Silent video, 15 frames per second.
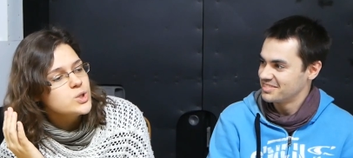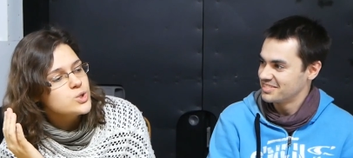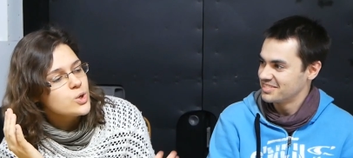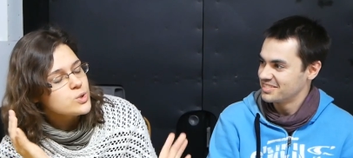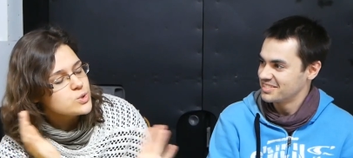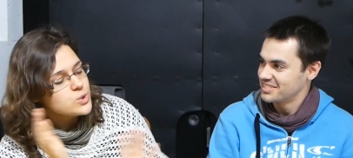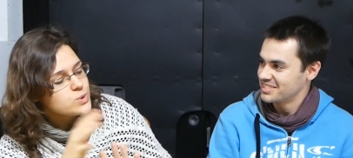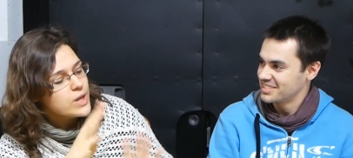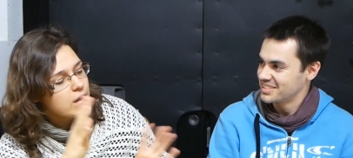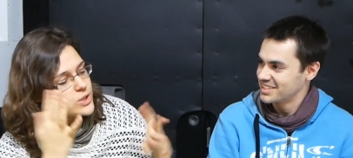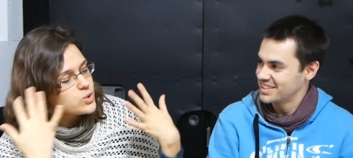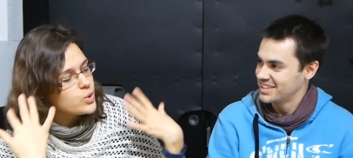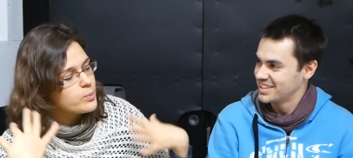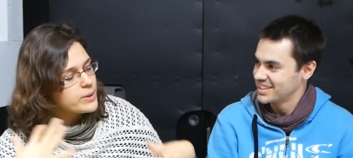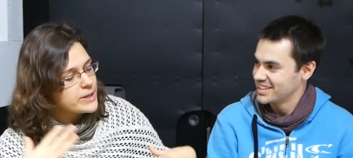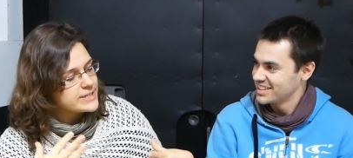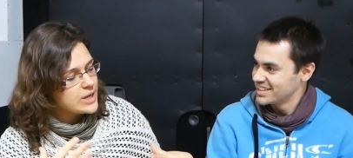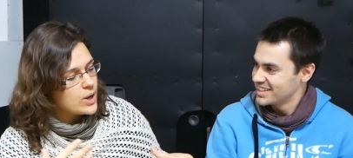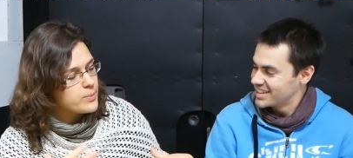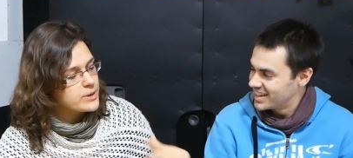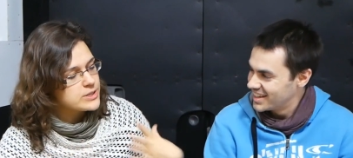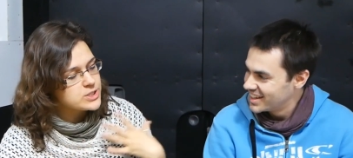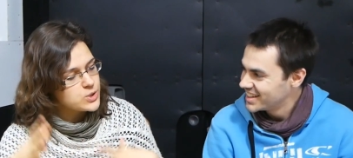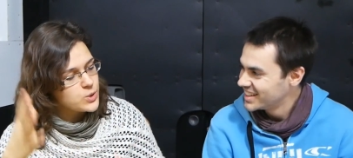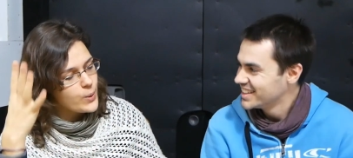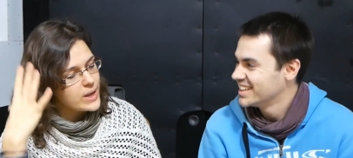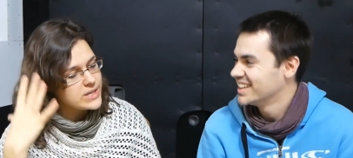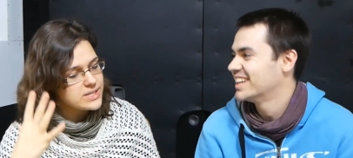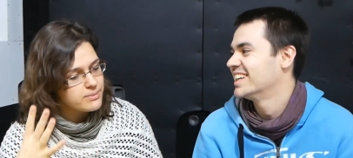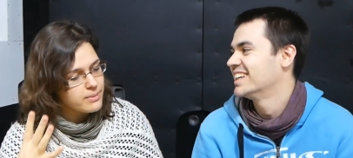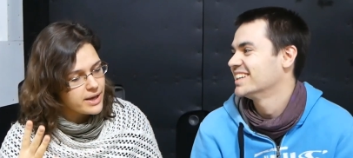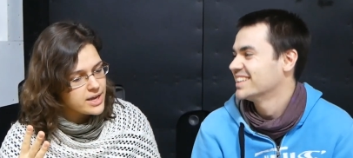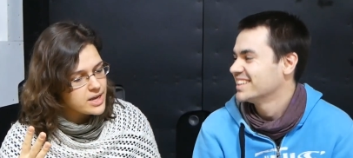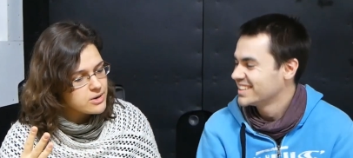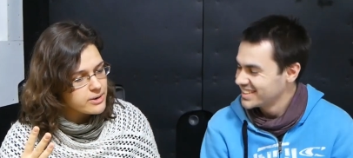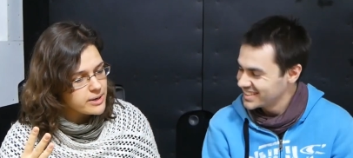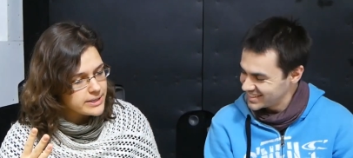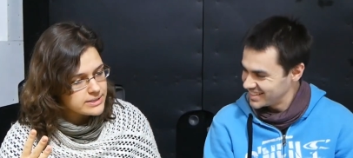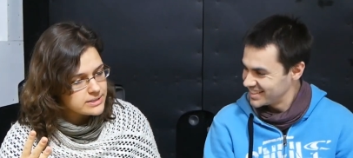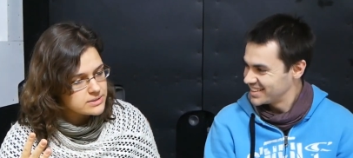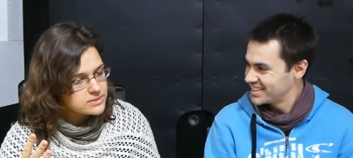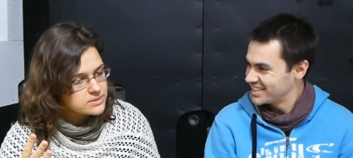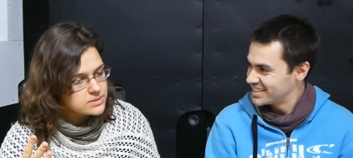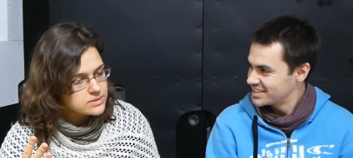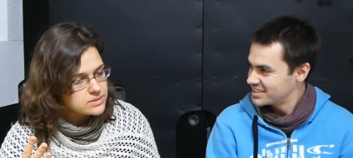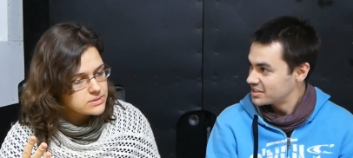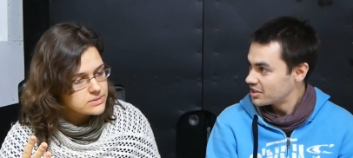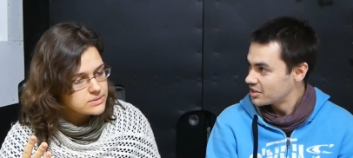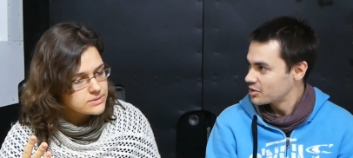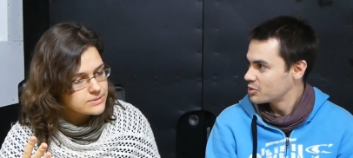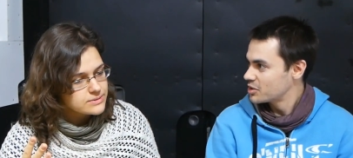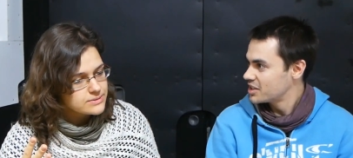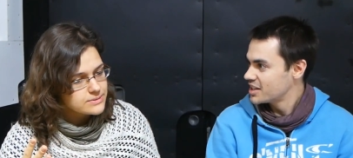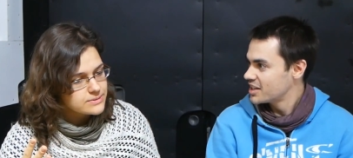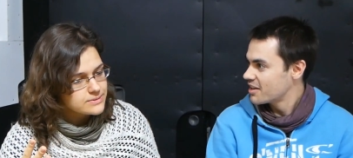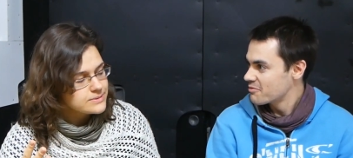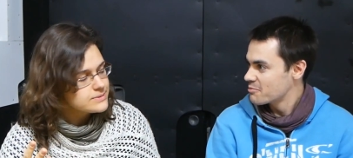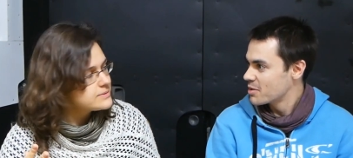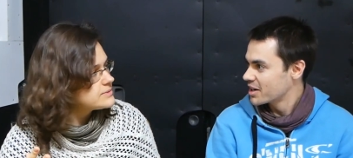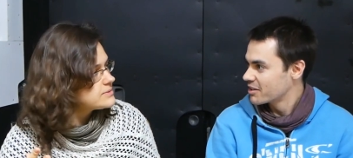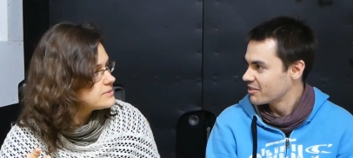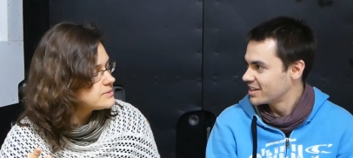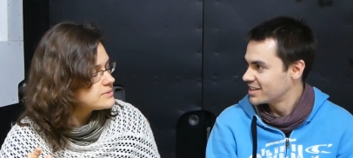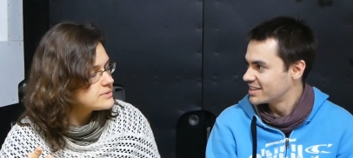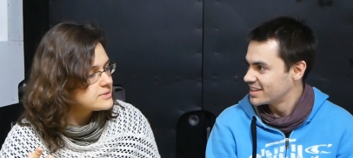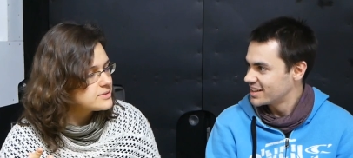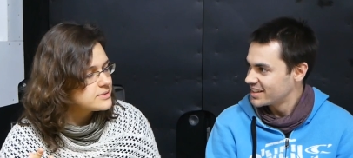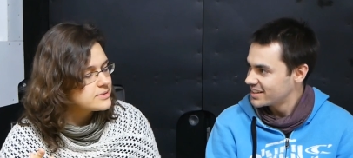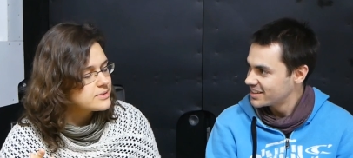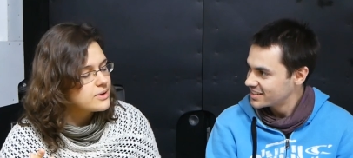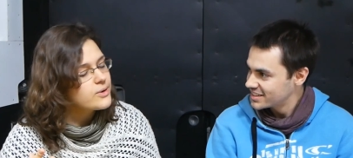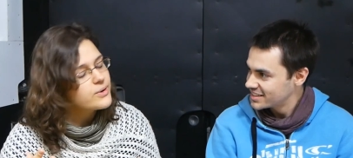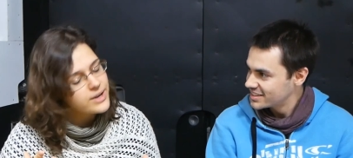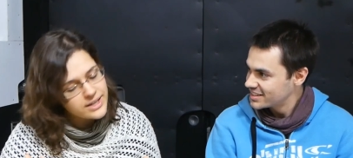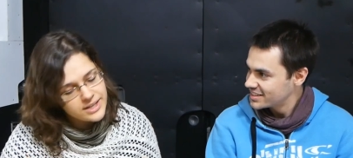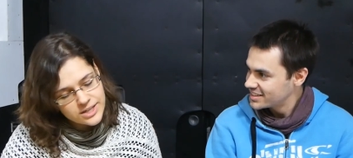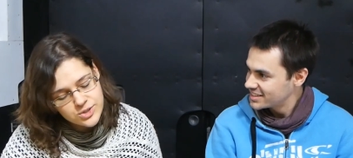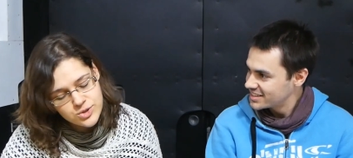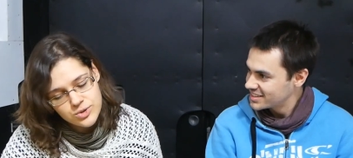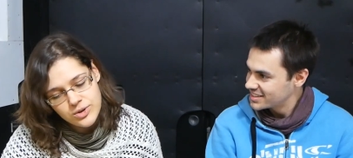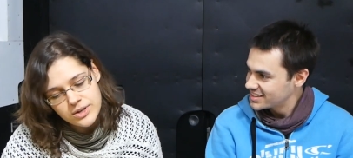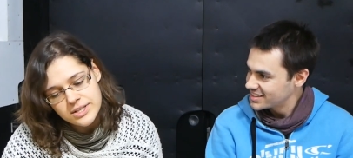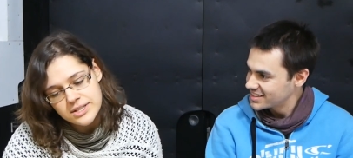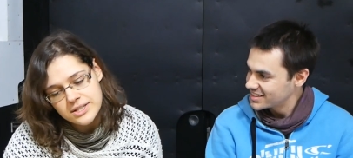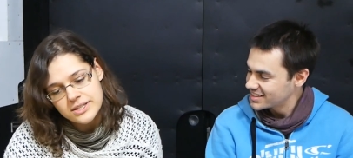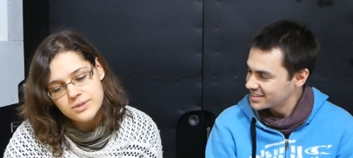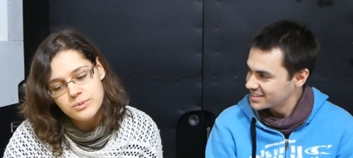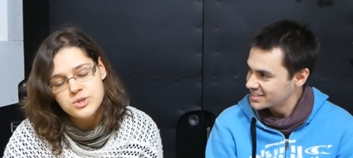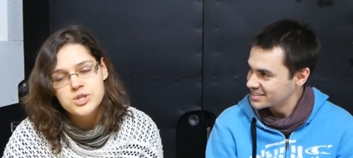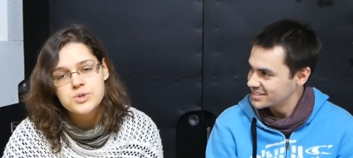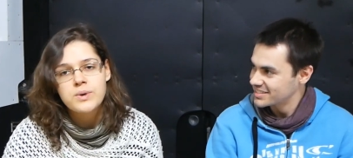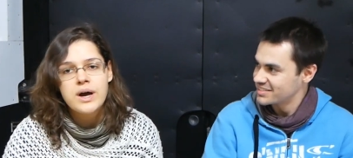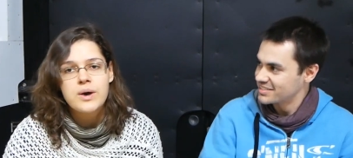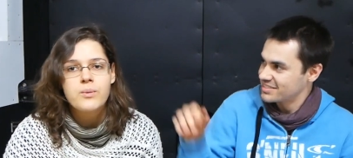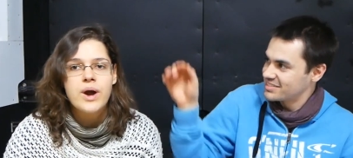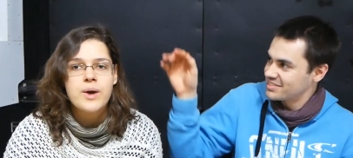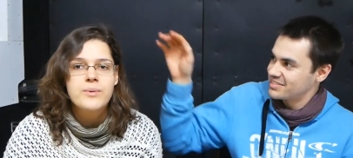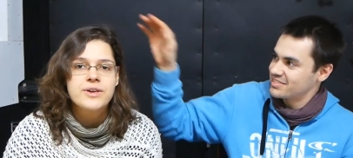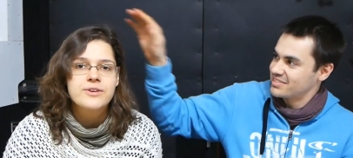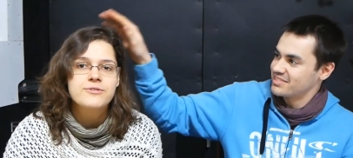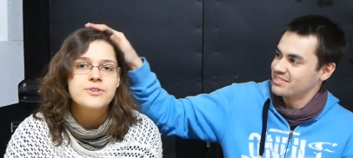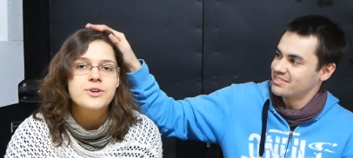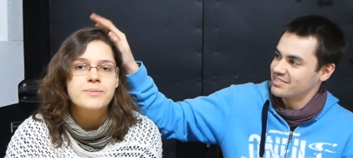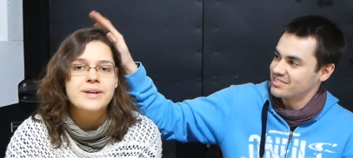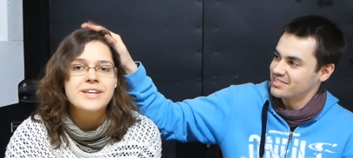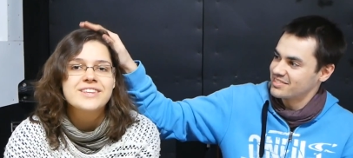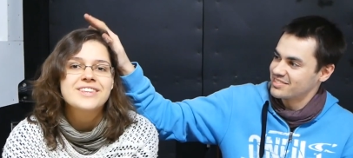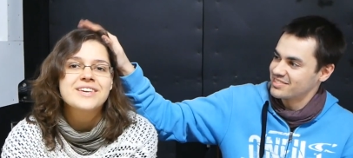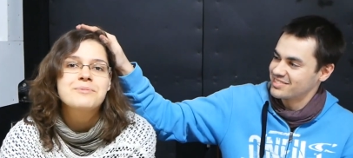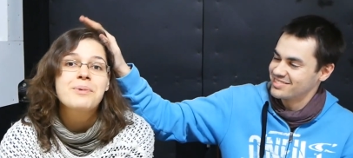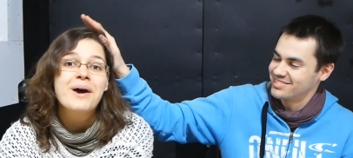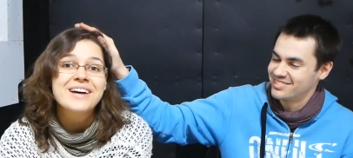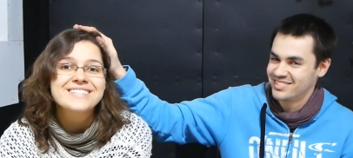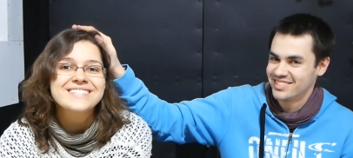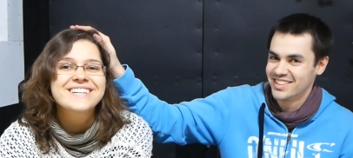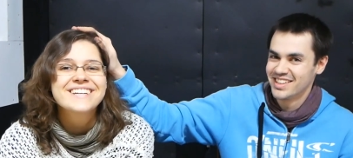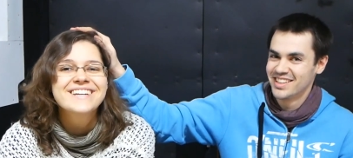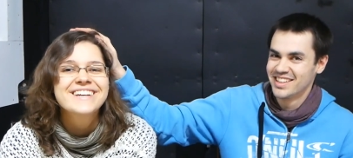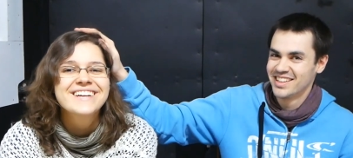Speaker 1: Don't do that to a burnout person who has a migraine.
Speaker 2: I thought you didn't have a migraine today.
Speaker 1: Okay, that's true, I didn't, which is why, why we can film anything, but...